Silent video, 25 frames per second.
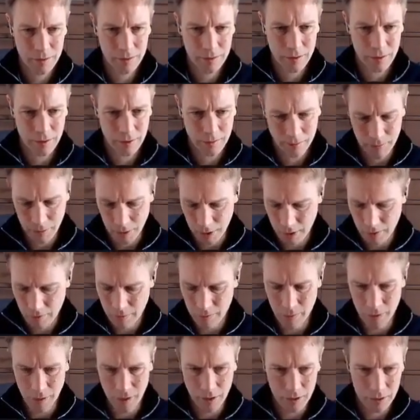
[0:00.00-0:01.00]
It might
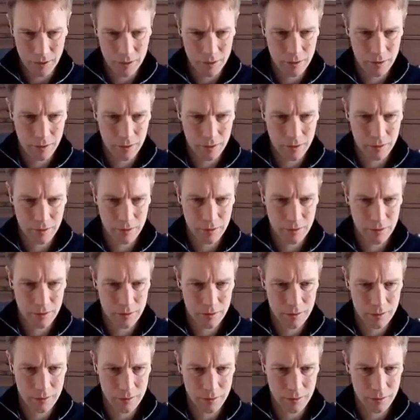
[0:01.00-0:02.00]
work too,
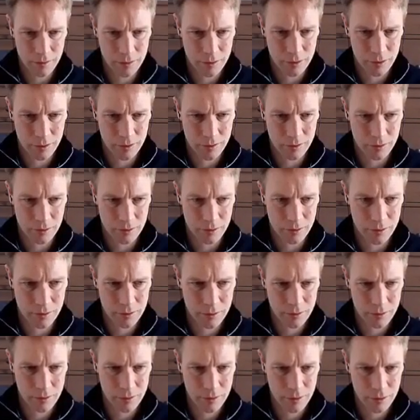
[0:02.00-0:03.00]
not sure,
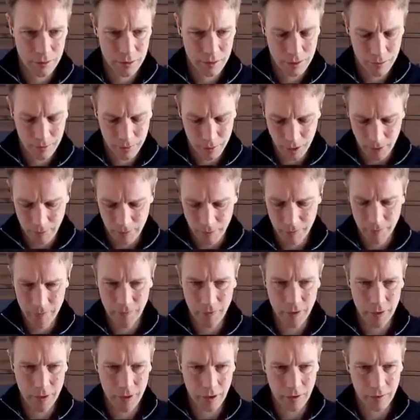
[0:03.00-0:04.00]
but I
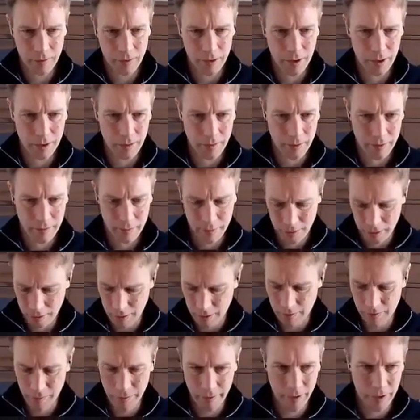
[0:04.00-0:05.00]
prefer the other way anyway, right?
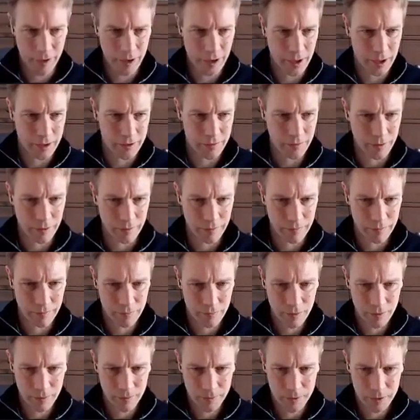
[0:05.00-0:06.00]
Like we're in the asref,
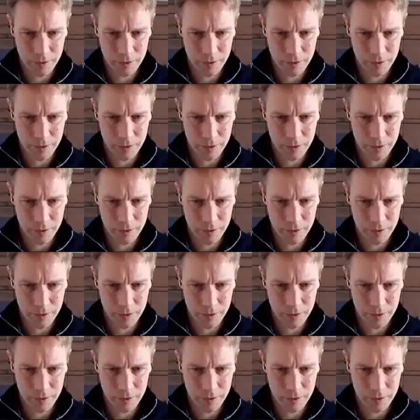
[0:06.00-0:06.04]
we're